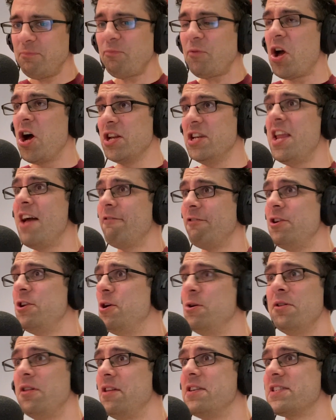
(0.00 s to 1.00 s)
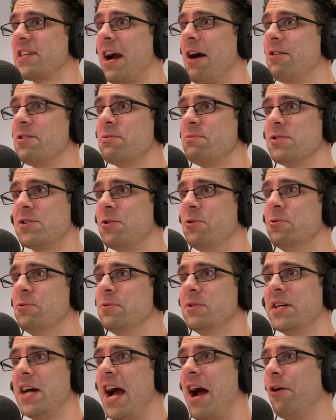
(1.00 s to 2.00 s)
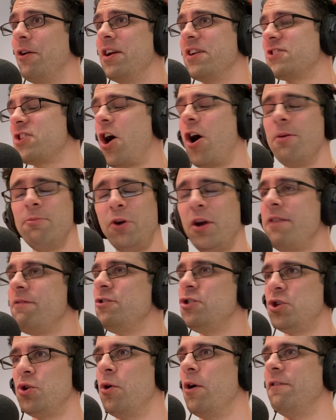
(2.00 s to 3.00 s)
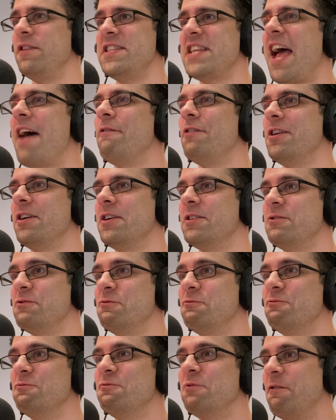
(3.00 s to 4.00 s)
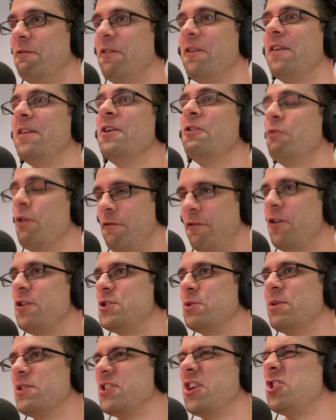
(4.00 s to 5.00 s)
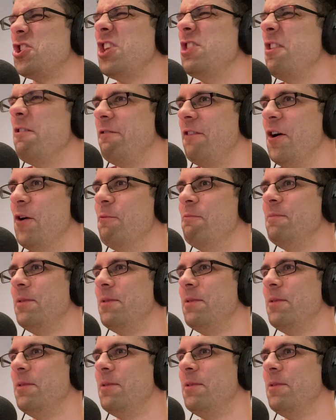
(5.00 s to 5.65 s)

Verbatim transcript: I never knew that this character was called Arius. I'm not even sure if he's ever... referred to as such in the film,